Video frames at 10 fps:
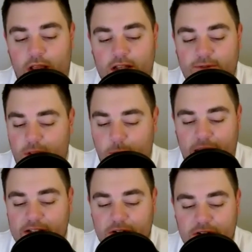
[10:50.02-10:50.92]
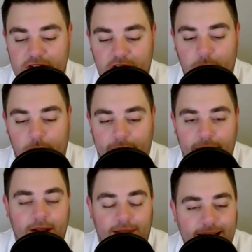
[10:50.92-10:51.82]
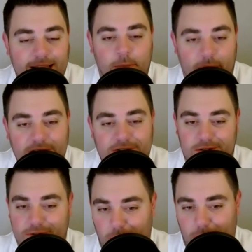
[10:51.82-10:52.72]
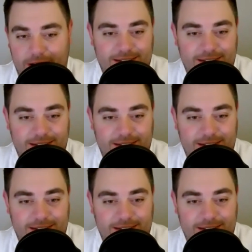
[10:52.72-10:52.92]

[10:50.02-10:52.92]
is for the Pacers to start playing like the Pacers of old.